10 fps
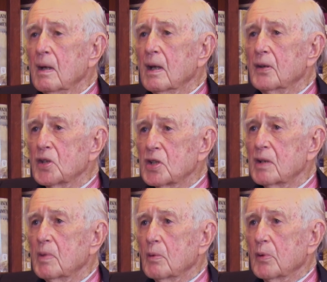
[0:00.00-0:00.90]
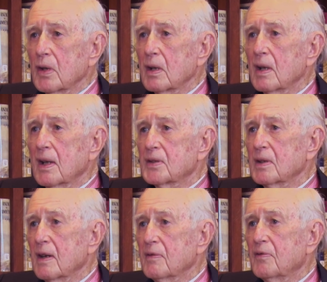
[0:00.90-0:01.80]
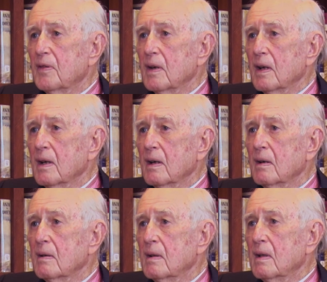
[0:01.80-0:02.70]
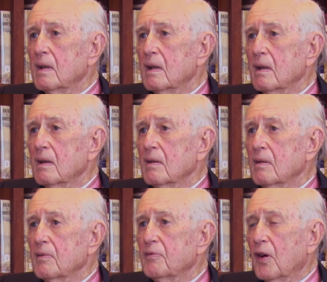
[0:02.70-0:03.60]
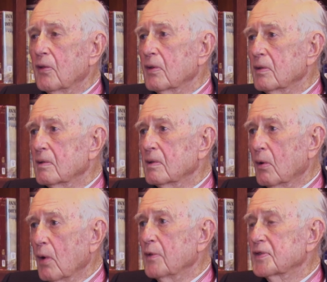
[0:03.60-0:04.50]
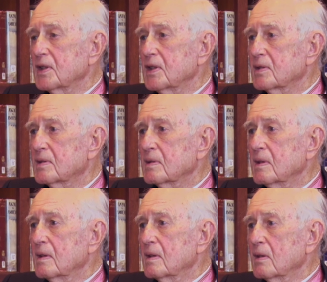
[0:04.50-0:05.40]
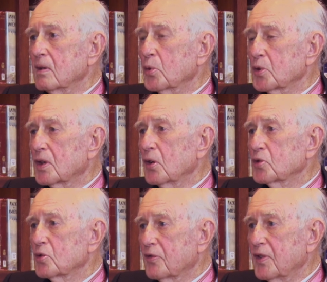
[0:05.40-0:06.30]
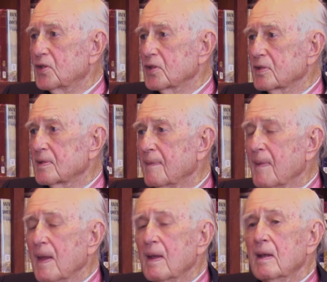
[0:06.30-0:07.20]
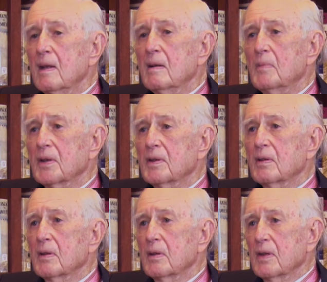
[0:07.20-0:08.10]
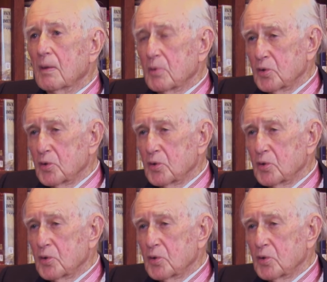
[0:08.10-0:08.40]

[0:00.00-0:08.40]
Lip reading: Initially, we were not allowed to have foreign or overseas horticultural features, but that was